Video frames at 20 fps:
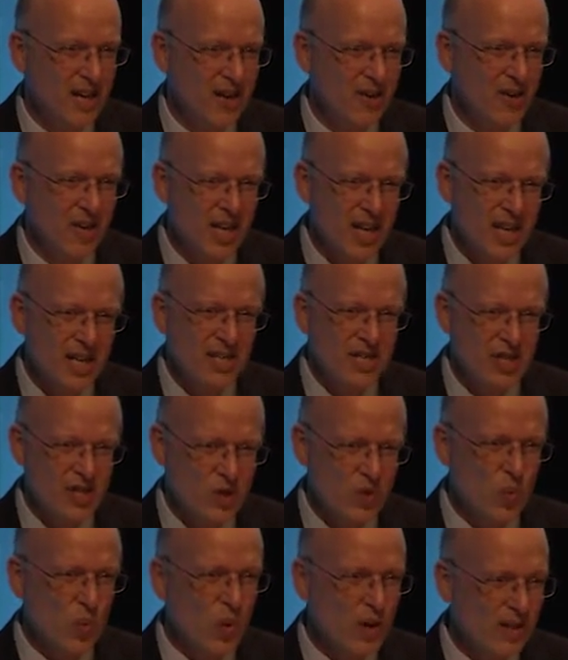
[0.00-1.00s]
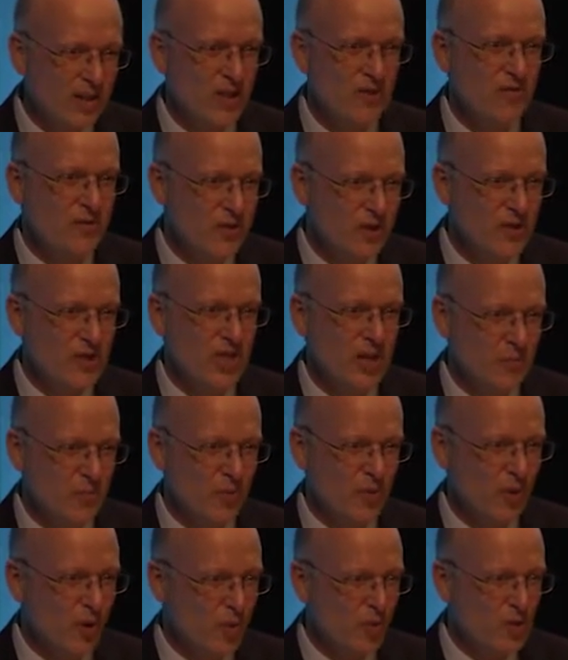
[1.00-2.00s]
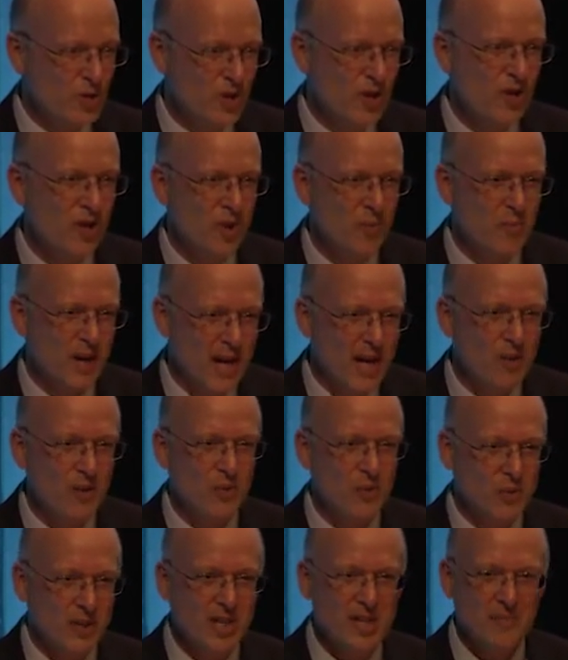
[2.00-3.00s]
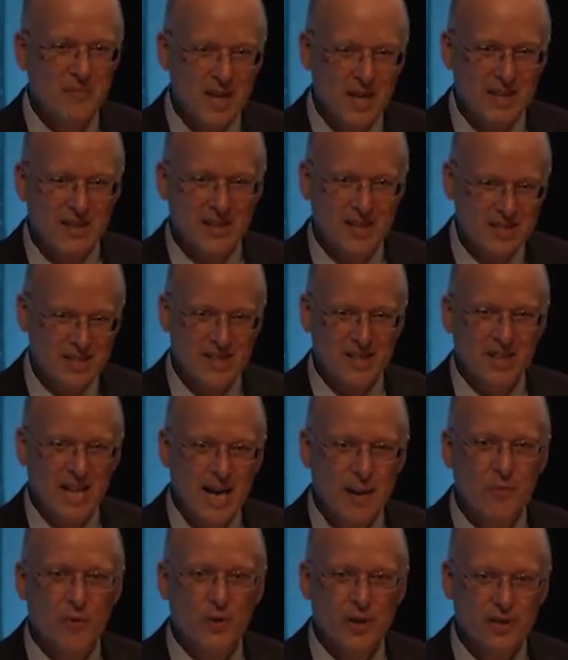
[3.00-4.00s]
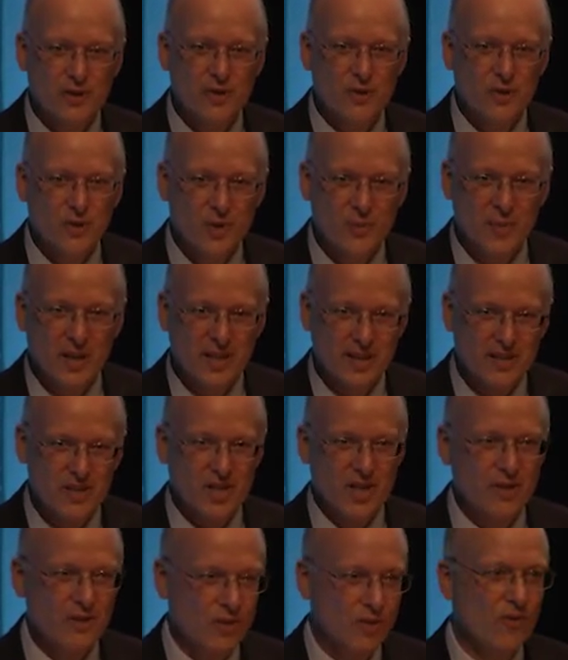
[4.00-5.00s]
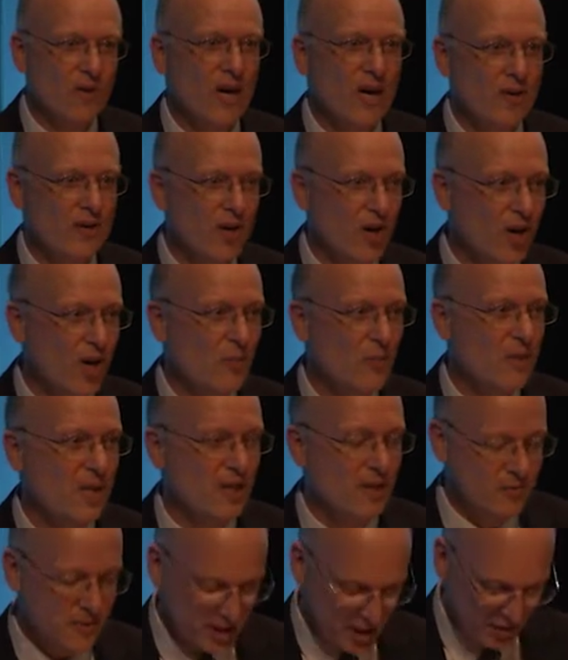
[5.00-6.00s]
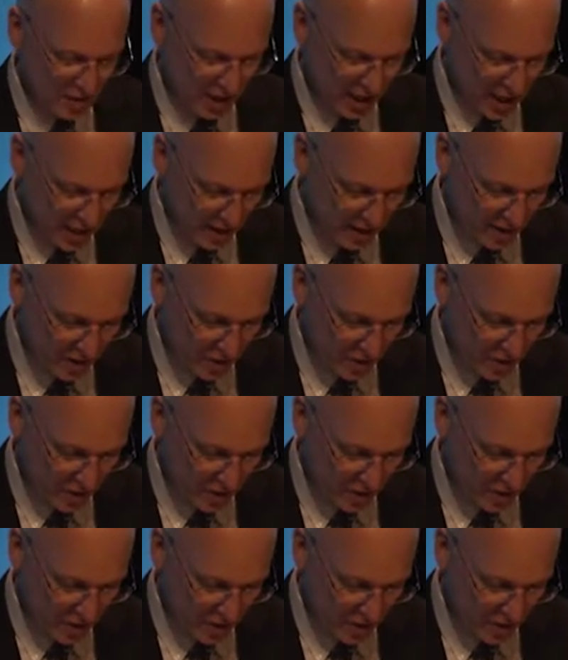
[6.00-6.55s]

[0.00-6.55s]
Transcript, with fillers: out just what the first emperor was all about when he made this elaborate tomb and his underground army of terracotta